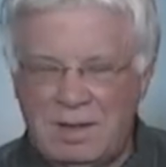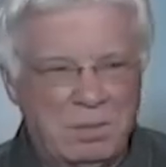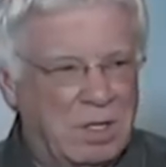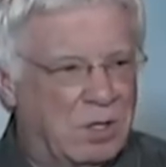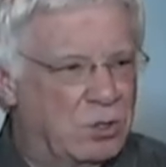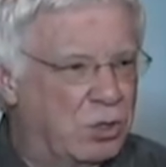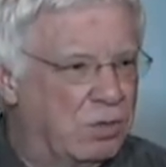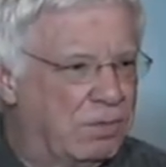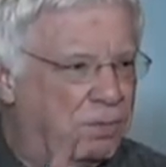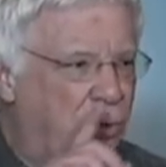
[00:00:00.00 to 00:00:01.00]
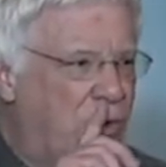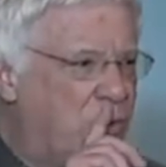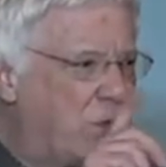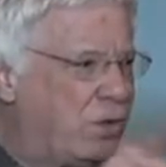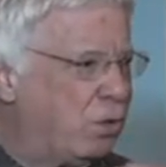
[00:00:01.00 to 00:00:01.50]
Because you can fool them
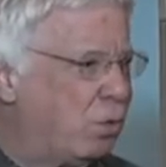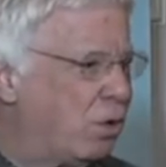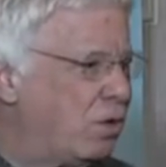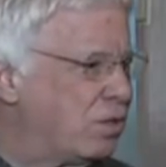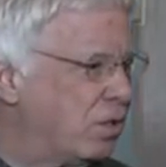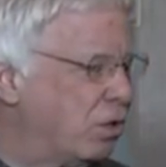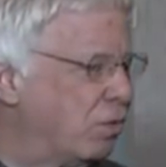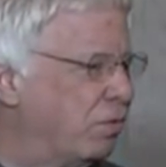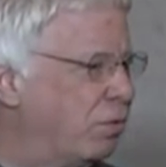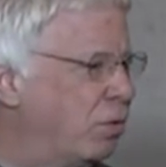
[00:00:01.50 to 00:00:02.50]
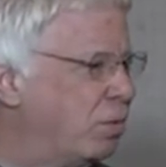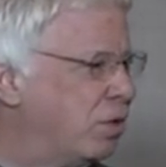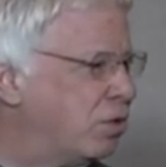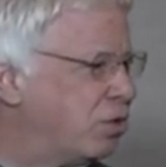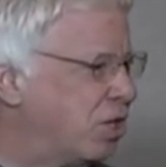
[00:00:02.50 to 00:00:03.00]
with your words and you can fool them with
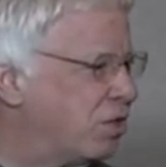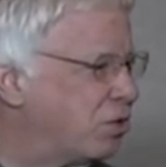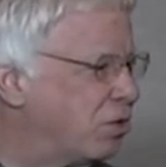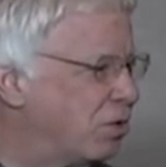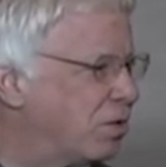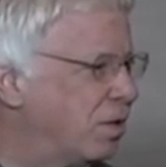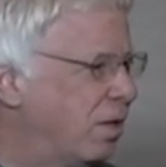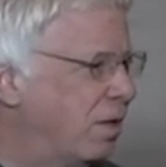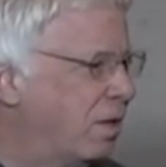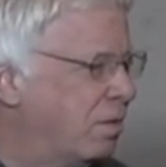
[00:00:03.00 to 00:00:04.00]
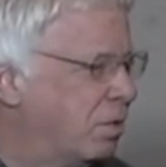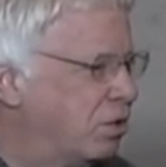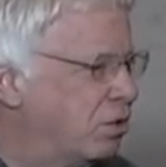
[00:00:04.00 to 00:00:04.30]
your gestures, but